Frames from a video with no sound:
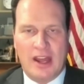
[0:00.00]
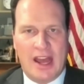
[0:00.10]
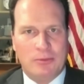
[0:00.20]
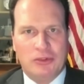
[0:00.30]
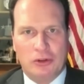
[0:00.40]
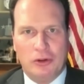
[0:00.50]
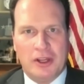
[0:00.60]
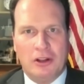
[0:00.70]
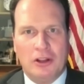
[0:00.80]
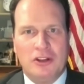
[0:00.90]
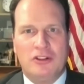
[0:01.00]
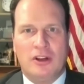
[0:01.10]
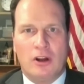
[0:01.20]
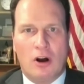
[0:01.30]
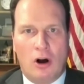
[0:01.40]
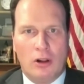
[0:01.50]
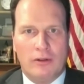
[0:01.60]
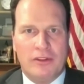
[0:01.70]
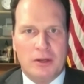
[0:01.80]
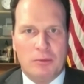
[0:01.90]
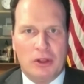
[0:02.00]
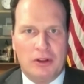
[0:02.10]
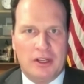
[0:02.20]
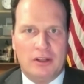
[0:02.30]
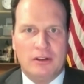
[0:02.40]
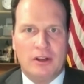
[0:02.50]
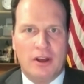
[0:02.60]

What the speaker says: absolutely unleashing all of the ability